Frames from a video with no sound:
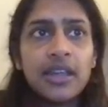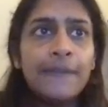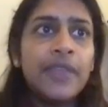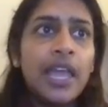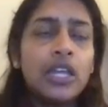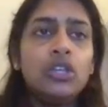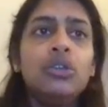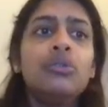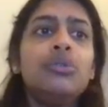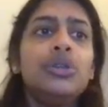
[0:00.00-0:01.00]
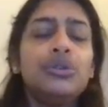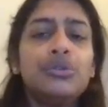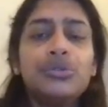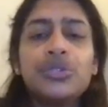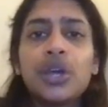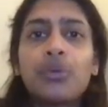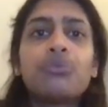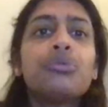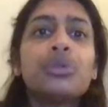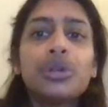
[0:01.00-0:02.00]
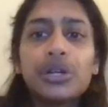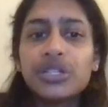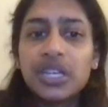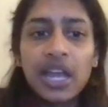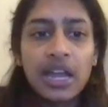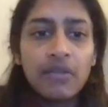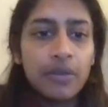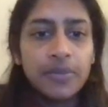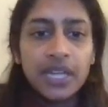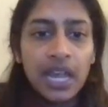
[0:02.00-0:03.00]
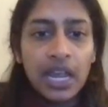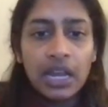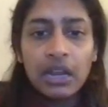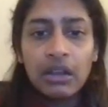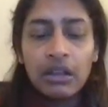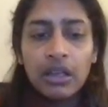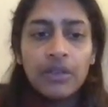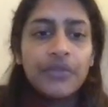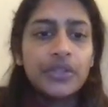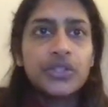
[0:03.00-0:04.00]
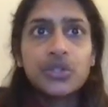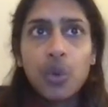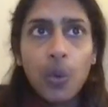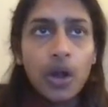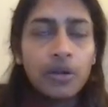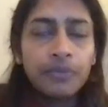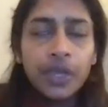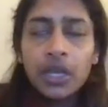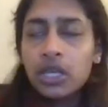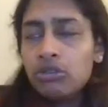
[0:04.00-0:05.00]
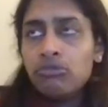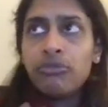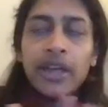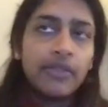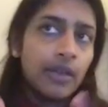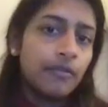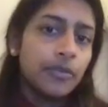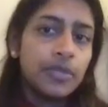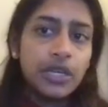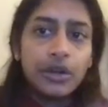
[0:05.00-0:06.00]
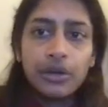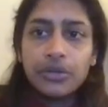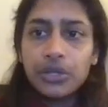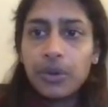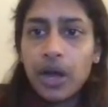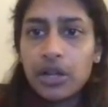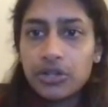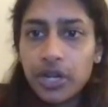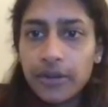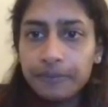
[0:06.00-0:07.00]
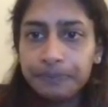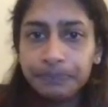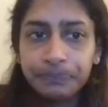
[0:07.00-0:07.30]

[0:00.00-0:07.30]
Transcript: And then you use a ruler to kind of obtain the score. You rate them from 0 to 100.